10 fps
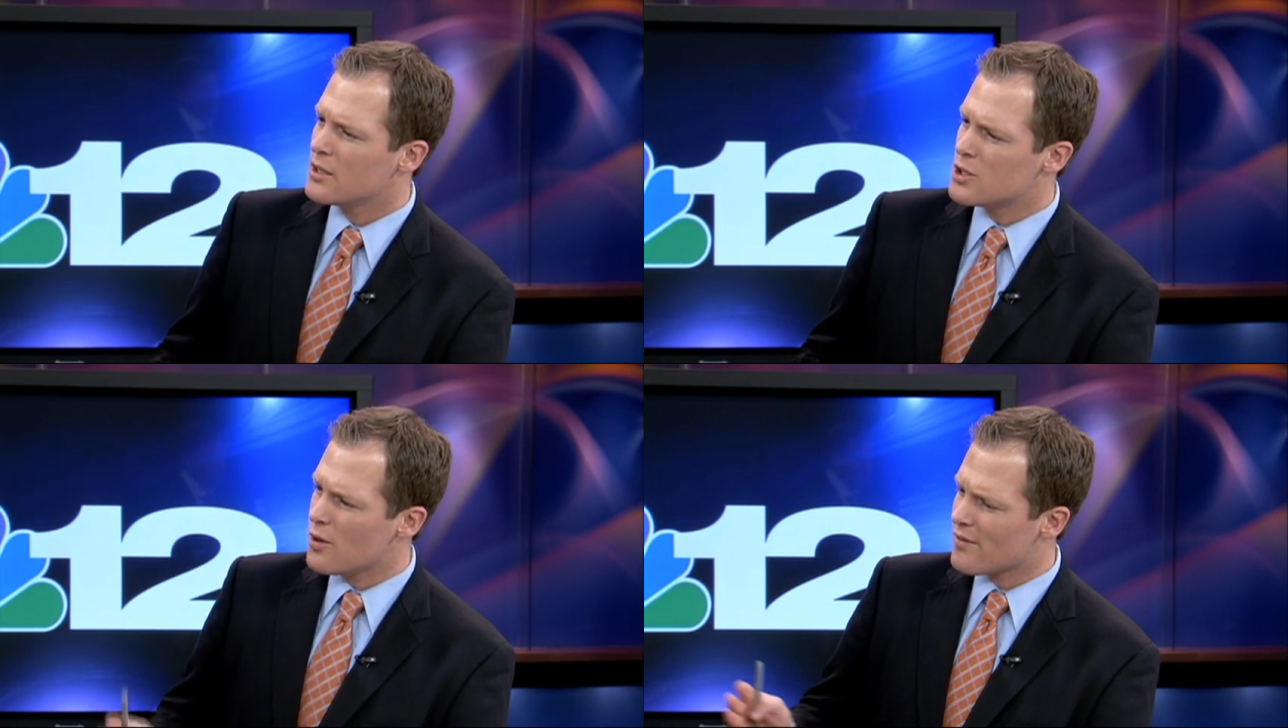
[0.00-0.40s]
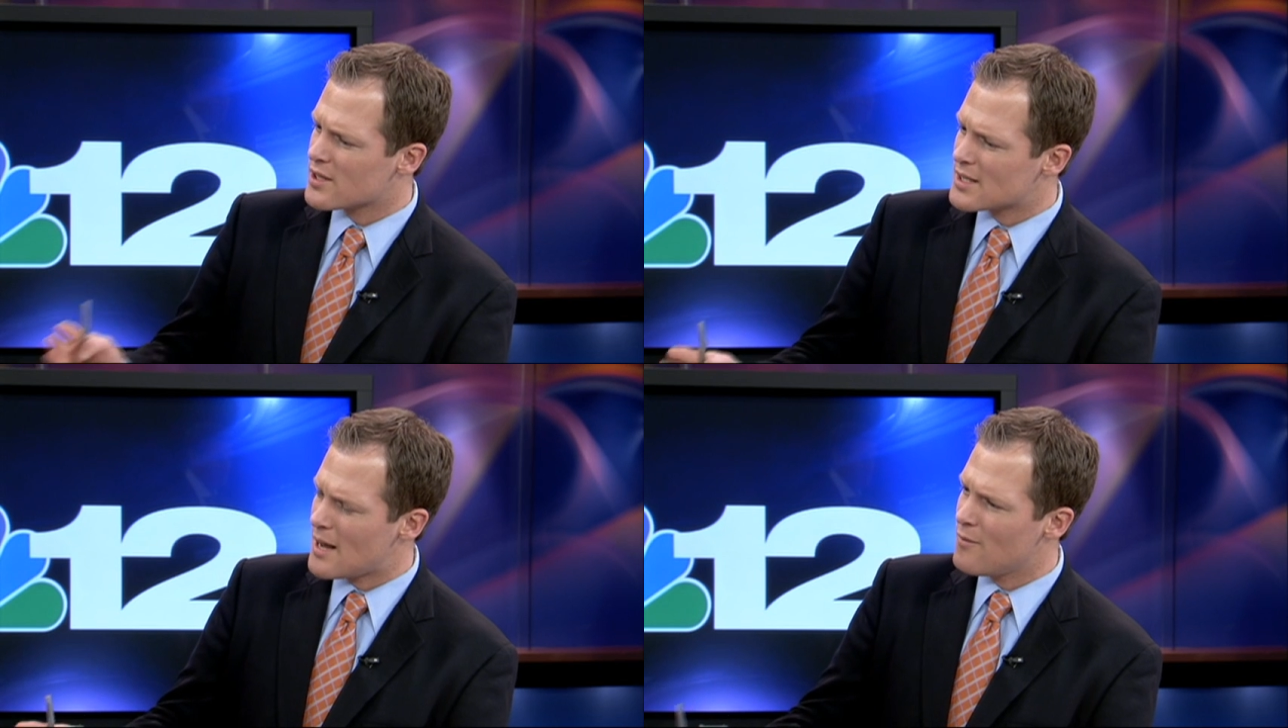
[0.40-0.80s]
Do you have
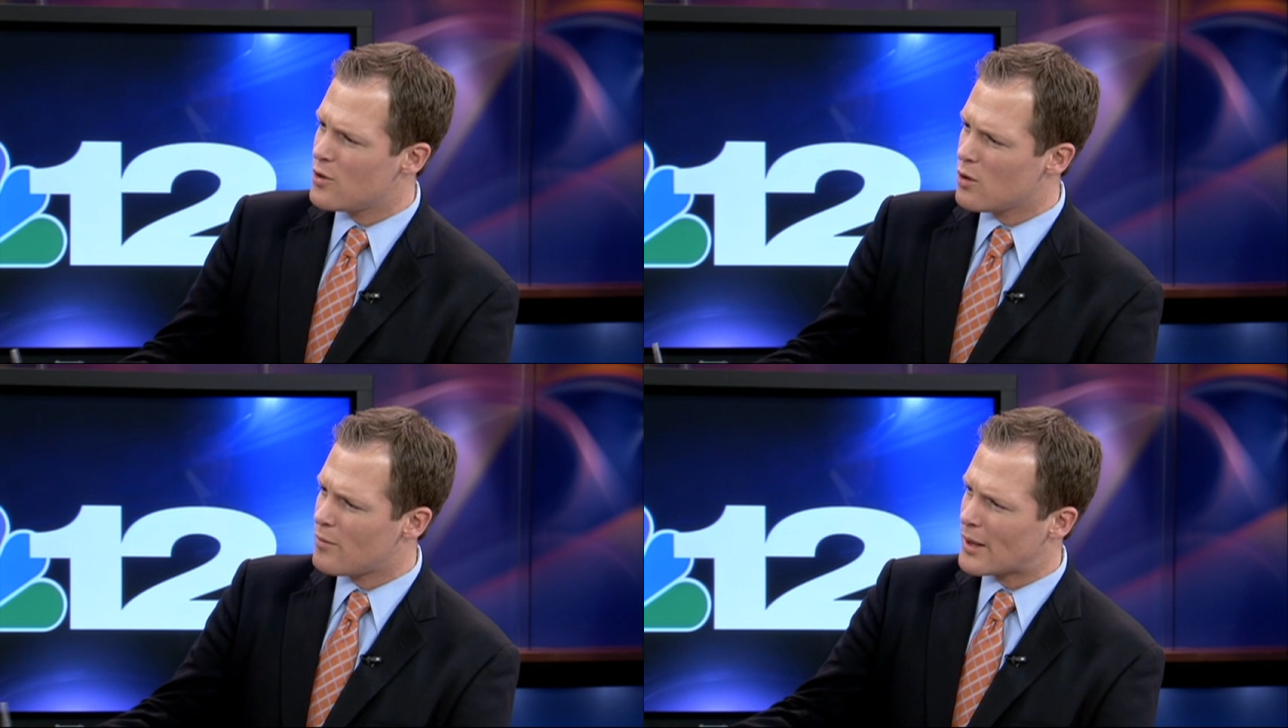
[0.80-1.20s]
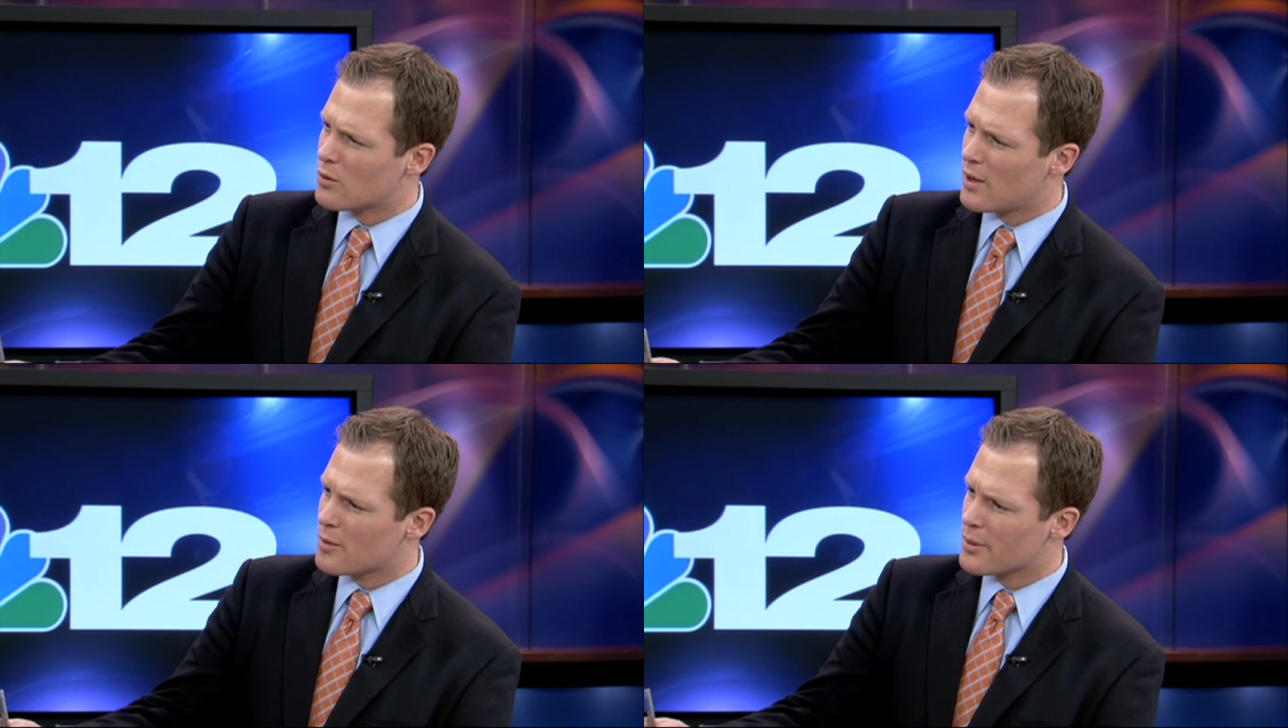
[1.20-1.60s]
the same view about
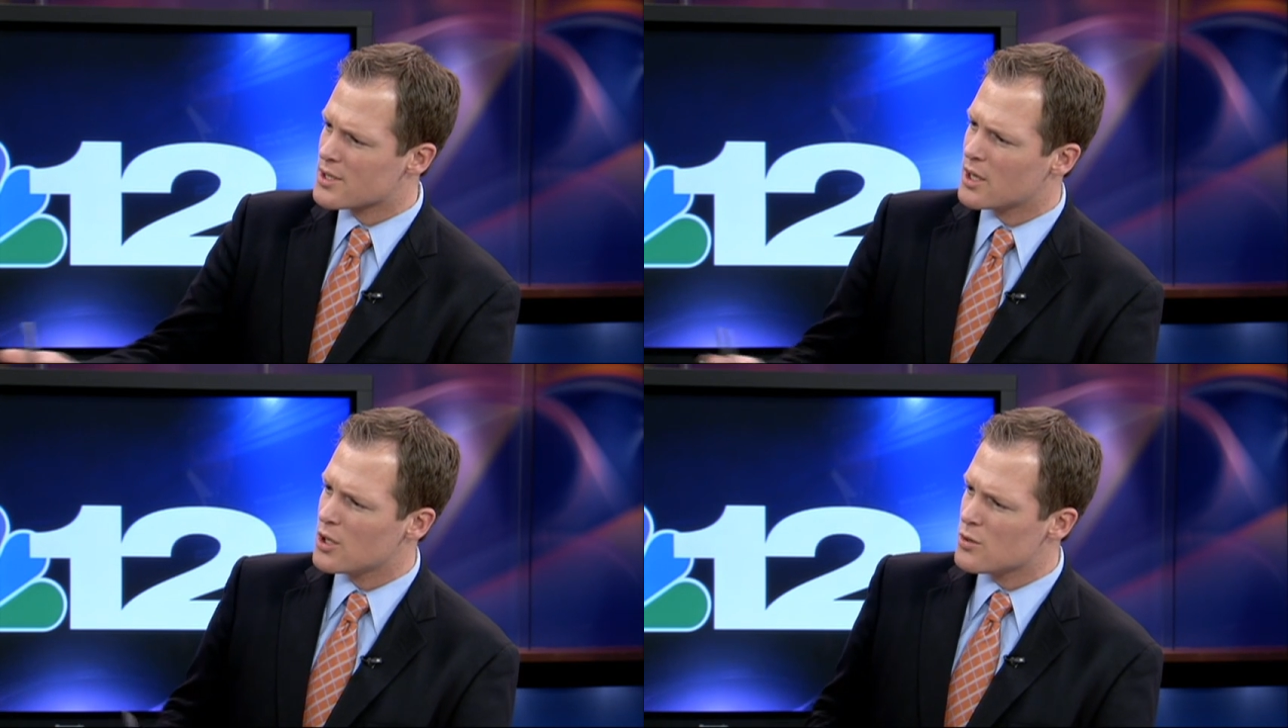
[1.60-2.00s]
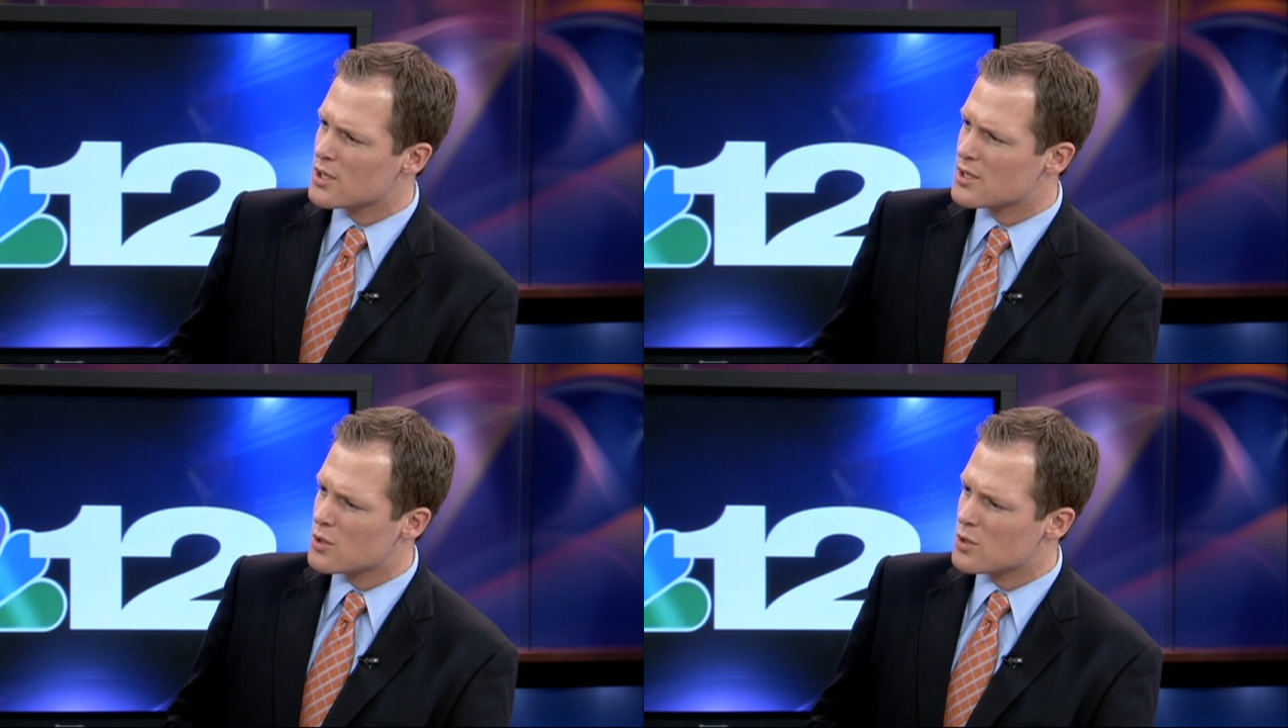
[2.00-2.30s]
the way the president uses